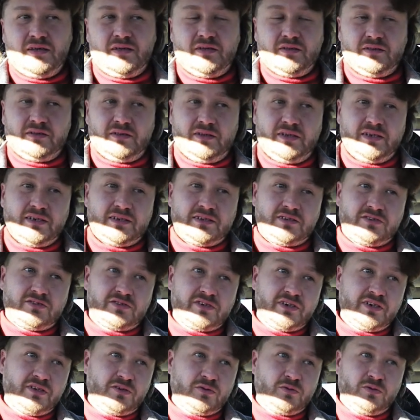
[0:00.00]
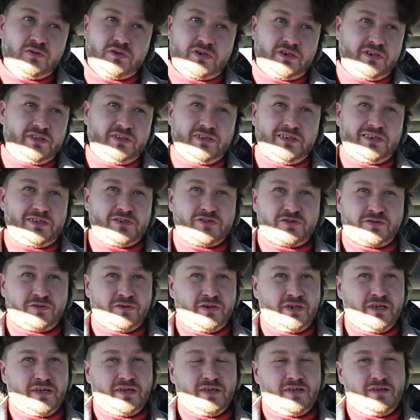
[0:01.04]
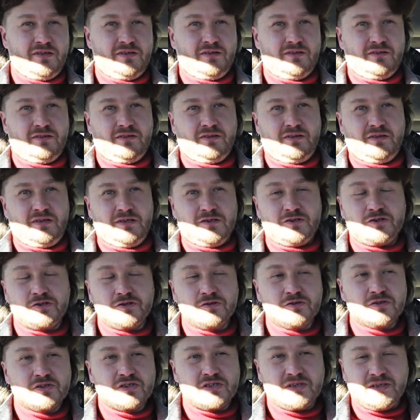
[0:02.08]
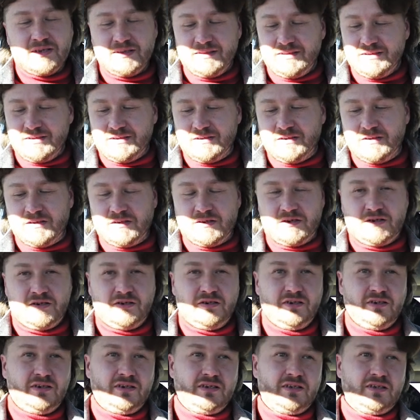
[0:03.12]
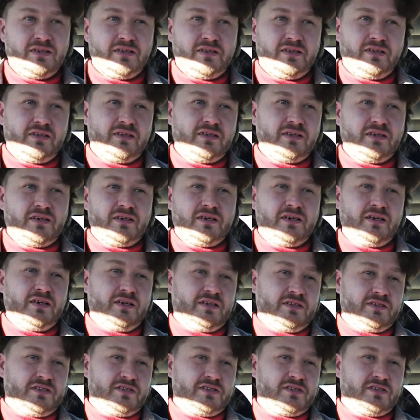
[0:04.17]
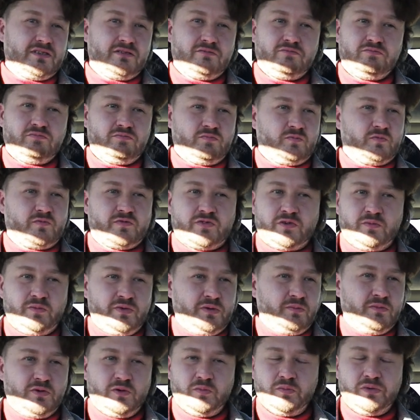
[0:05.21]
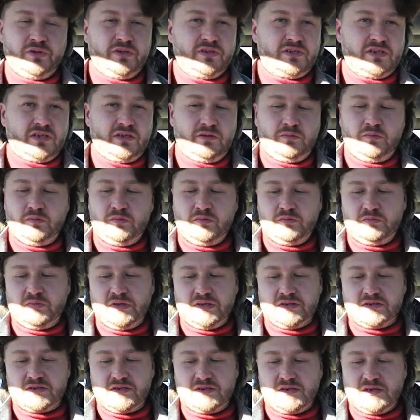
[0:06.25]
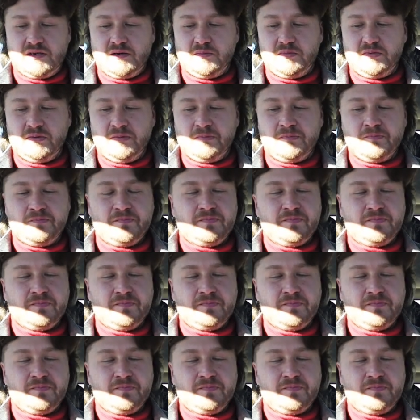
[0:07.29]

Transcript: electric or electronic issues that the car has from the moment I picked it up.